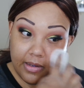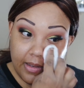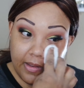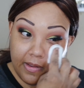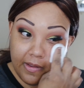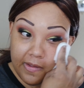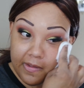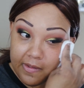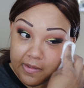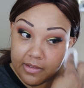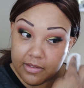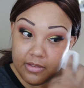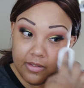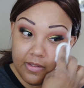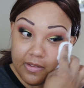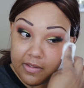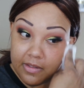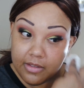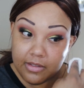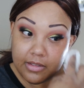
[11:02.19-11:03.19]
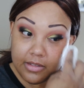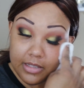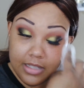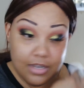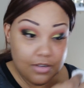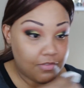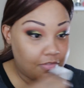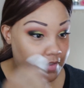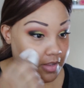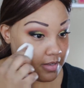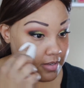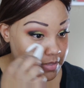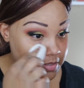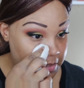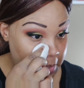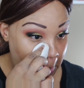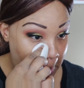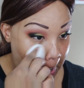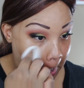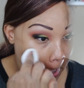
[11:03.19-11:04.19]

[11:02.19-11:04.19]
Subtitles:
on a clean face.